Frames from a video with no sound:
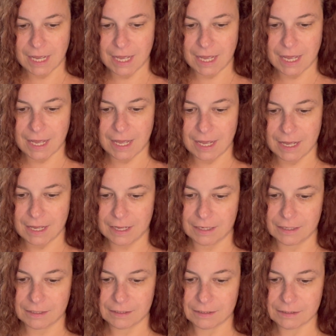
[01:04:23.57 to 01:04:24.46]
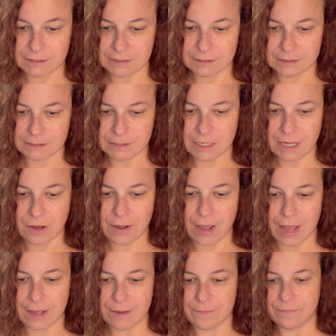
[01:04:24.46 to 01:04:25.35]
Uh,
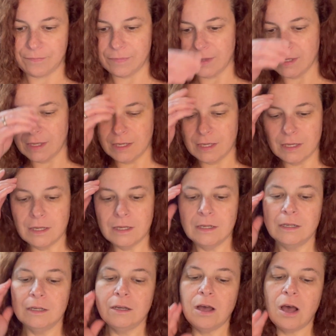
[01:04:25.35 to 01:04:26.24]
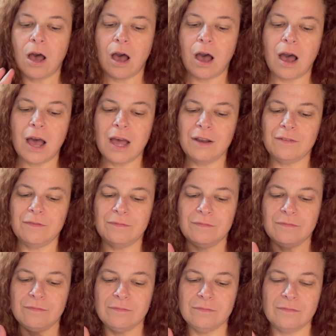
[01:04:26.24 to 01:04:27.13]
Okay. Hot
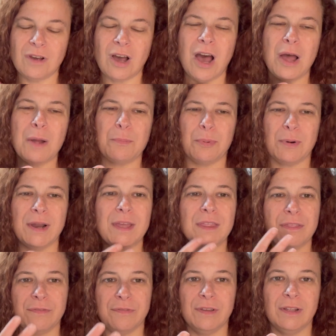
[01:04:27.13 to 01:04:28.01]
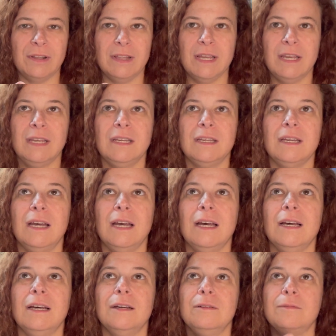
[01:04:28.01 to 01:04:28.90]
hot breath feeling,
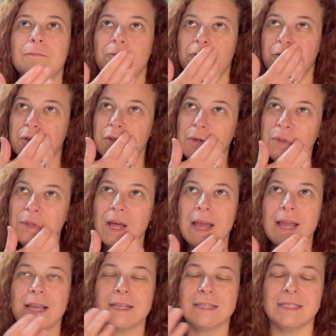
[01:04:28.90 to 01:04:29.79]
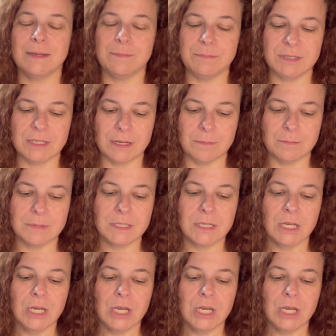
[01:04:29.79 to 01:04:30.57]
um, flu-like symptoms.